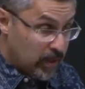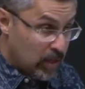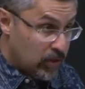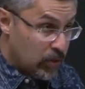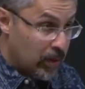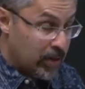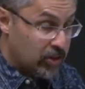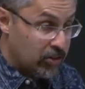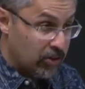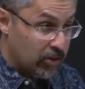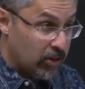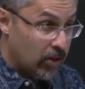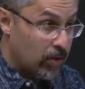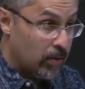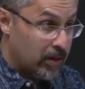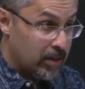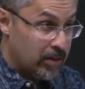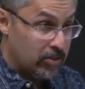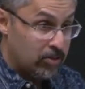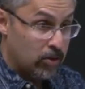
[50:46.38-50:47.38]
direction to go,
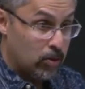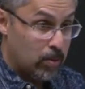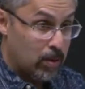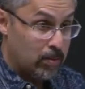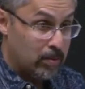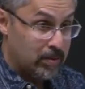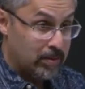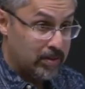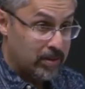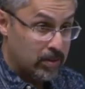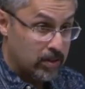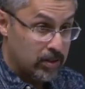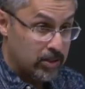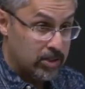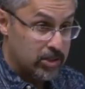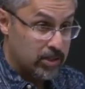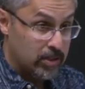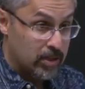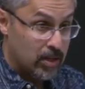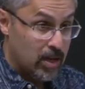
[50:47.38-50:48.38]
and I think it's low probability
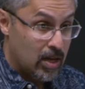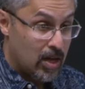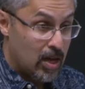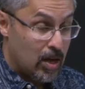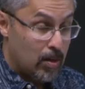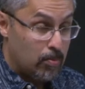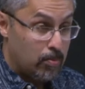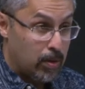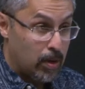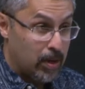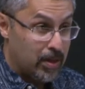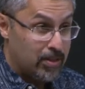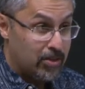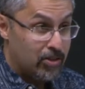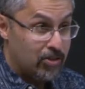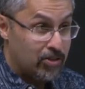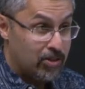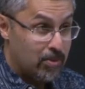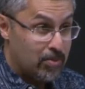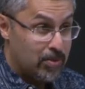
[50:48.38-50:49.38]
collision. But
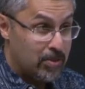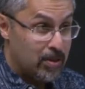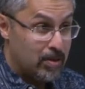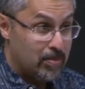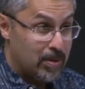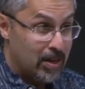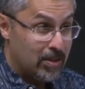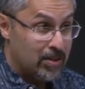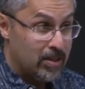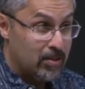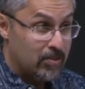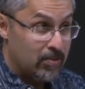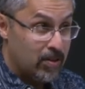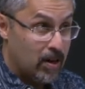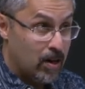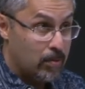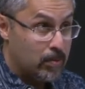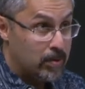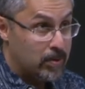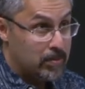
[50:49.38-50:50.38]
there's something about the
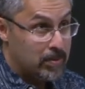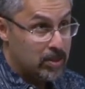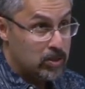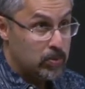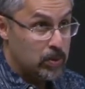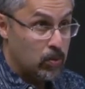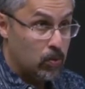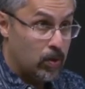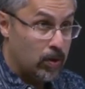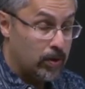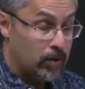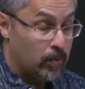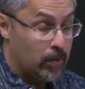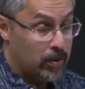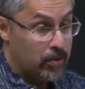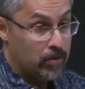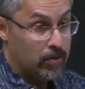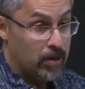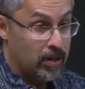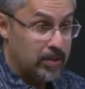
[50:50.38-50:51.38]
environment that makes me wonder
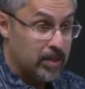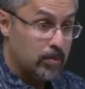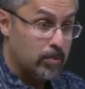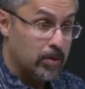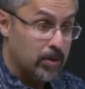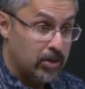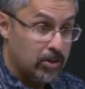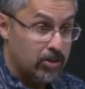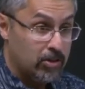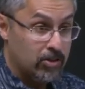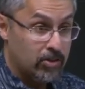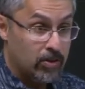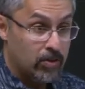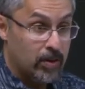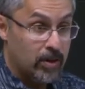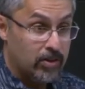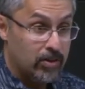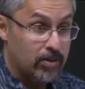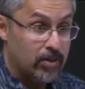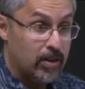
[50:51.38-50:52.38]
whether or not that prediction is
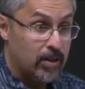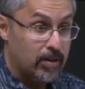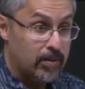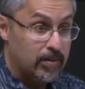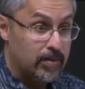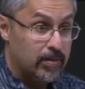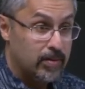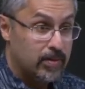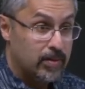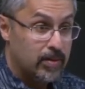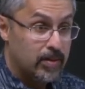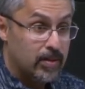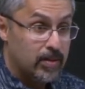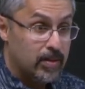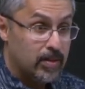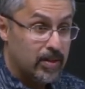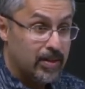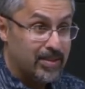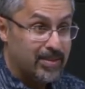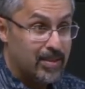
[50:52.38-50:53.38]
correct or not.
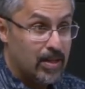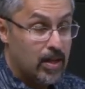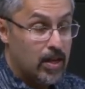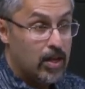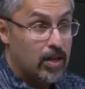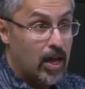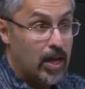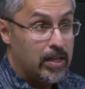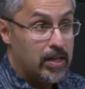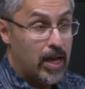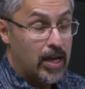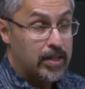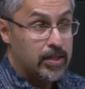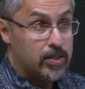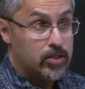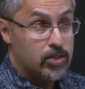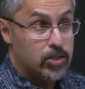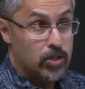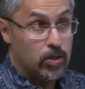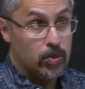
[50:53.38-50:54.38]
Like, and,
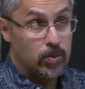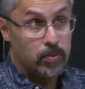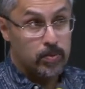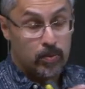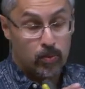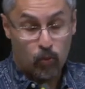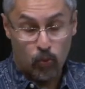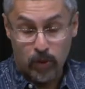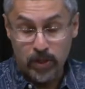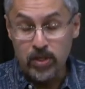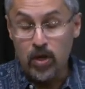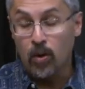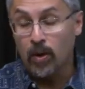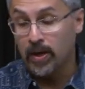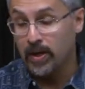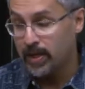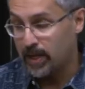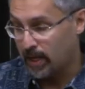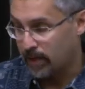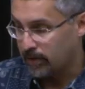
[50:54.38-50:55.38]
and so we know
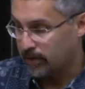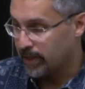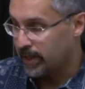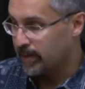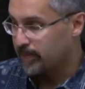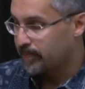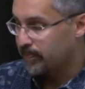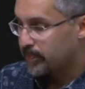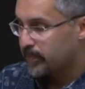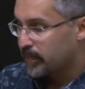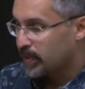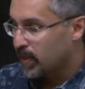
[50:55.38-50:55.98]
how to handle that.